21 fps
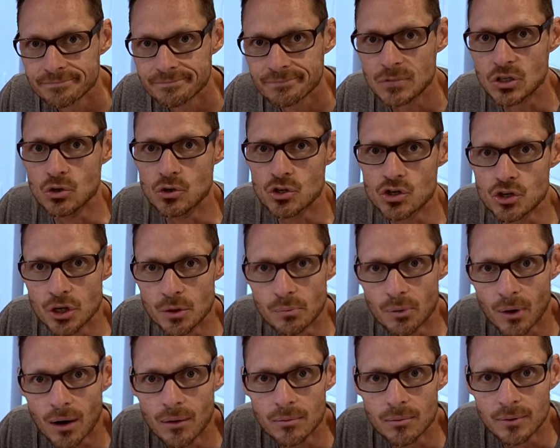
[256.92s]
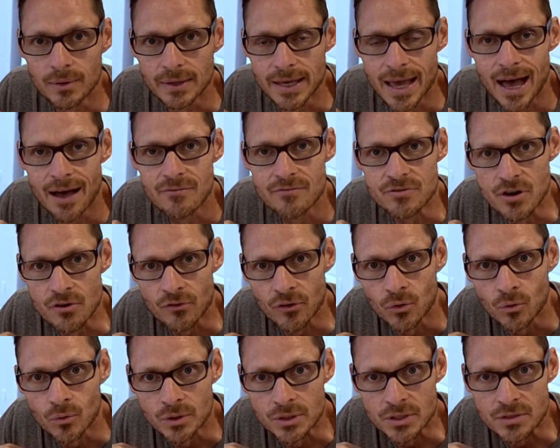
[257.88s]
You should probably have
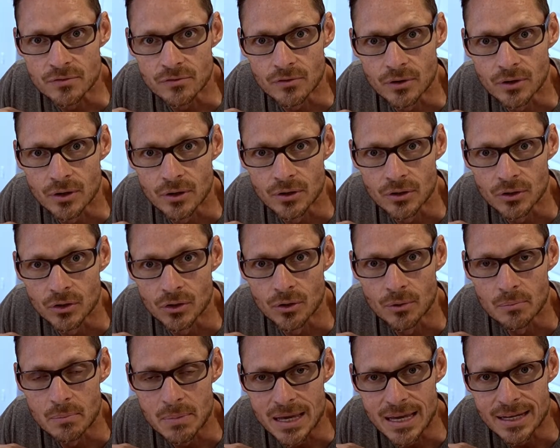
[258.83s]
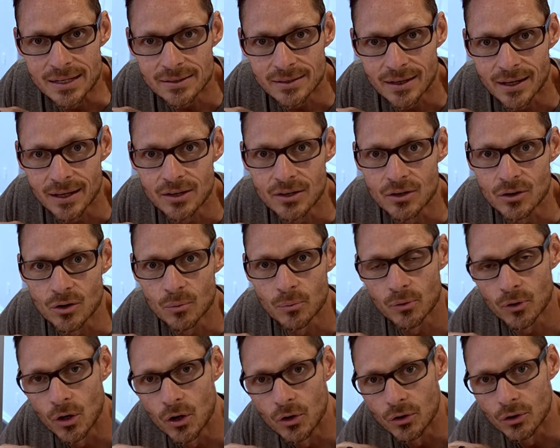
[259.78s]
different ones for your meat and your
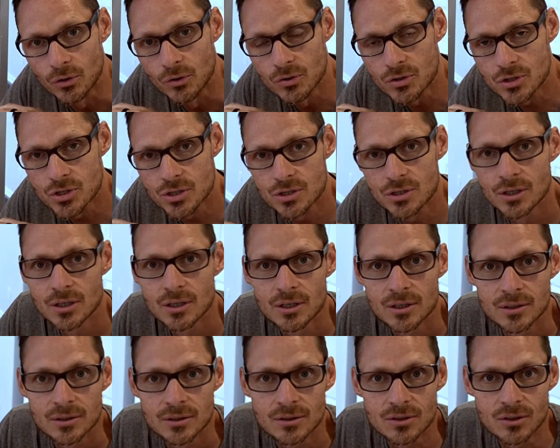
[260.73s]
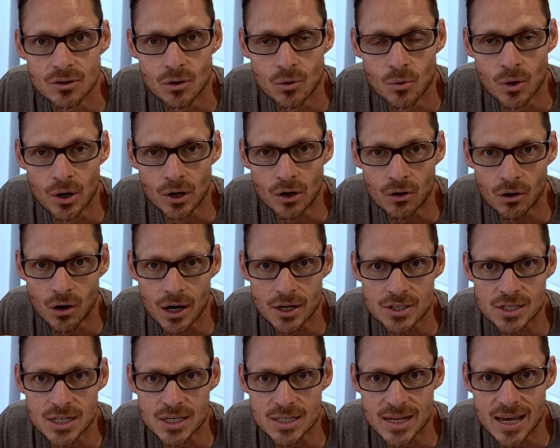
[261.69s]
produce. You don't want
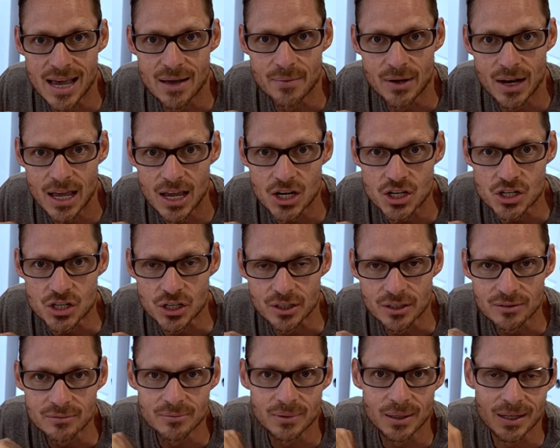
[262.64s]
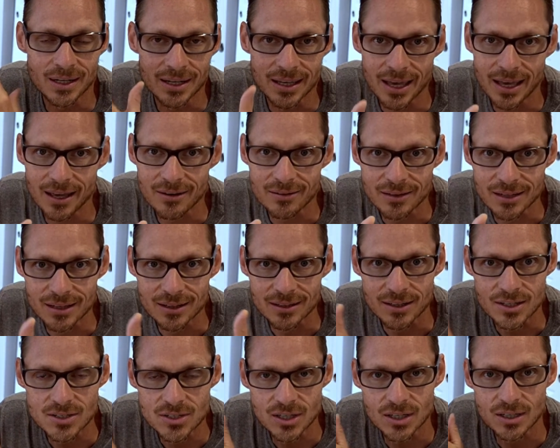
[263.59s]
cross-contamination, but again,
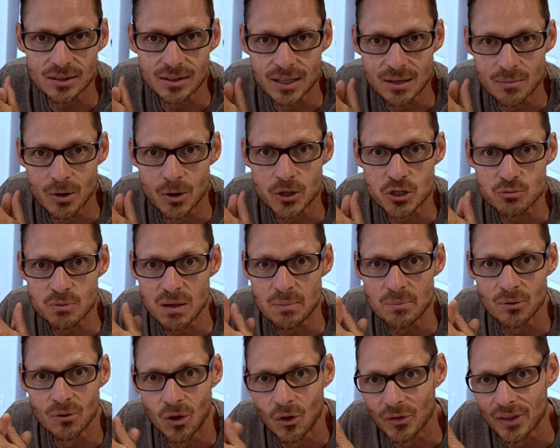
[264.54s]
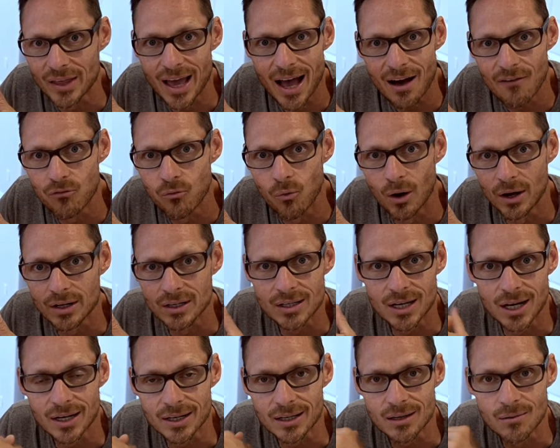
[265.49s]
realistically, most people only have one
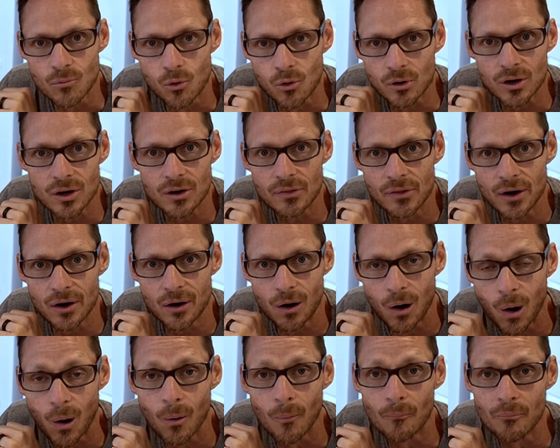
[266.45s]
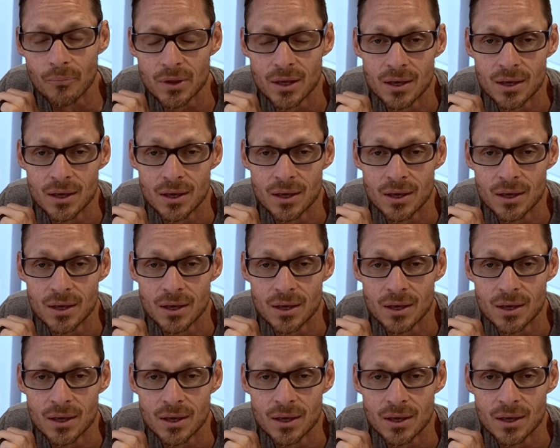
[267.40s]
cutting board in their home.